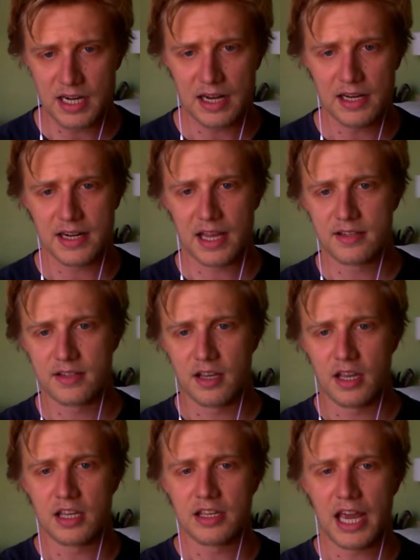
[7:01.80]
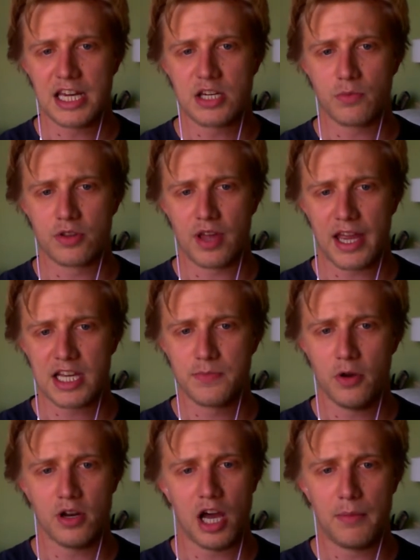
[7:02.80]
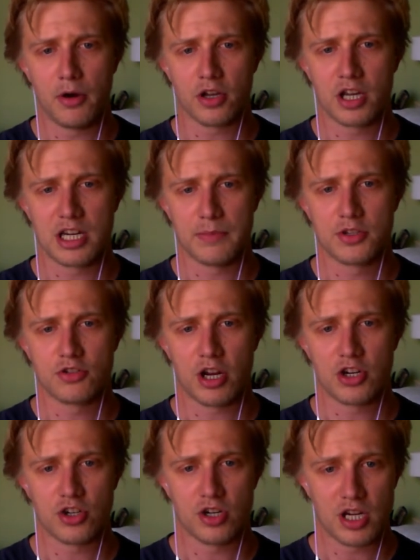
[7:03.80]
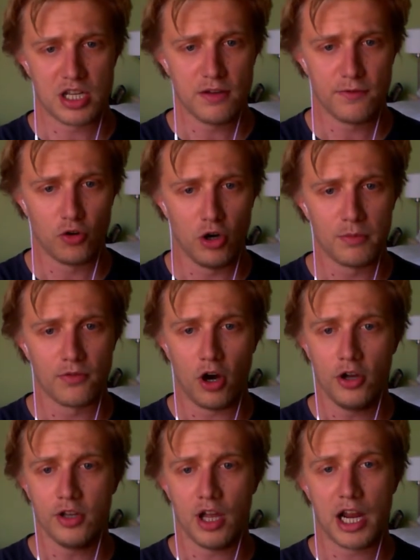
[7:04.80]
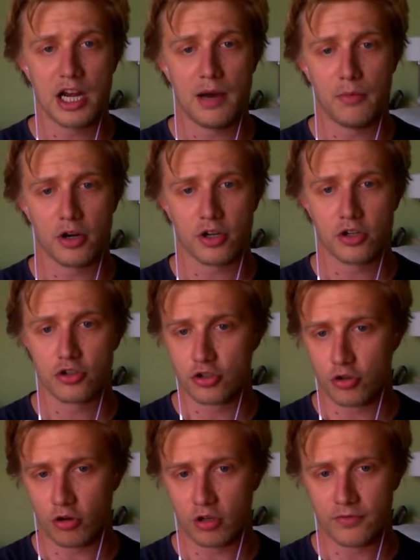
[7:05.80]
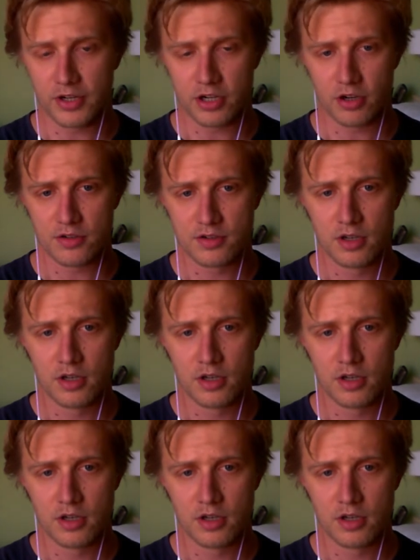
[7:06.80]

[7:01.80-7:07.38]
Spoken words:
at a desk, engaging with expert harmonica demonstration in the form of online harmonica tutorial videos.